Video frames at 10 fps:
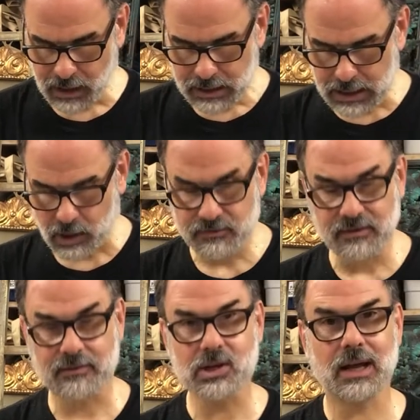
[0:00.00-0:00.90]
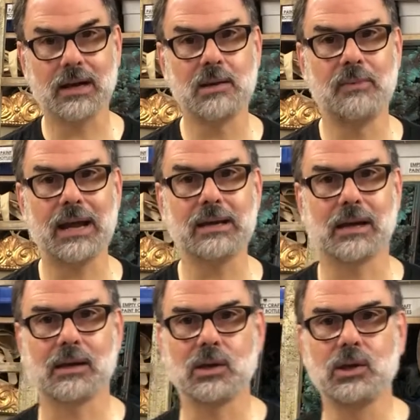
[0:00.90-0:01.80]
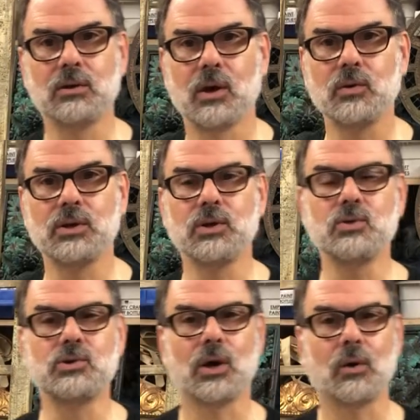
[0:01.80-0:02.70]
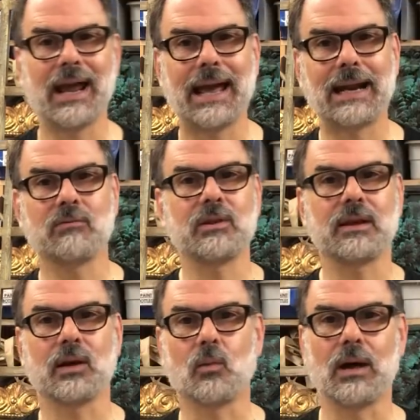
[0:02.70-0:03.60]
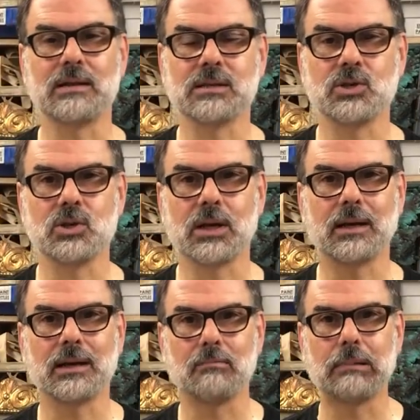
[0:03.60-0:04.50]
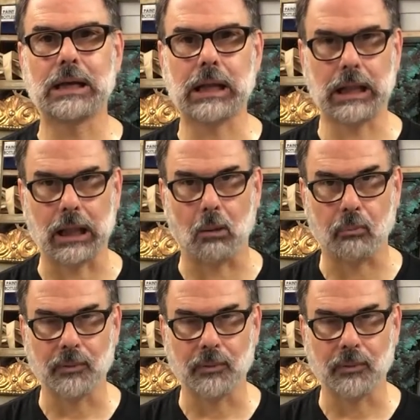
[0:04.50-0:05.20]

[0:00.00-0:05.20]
Now if you've ever done any baking, you know you don't add everything at once because you're going to get a big clump.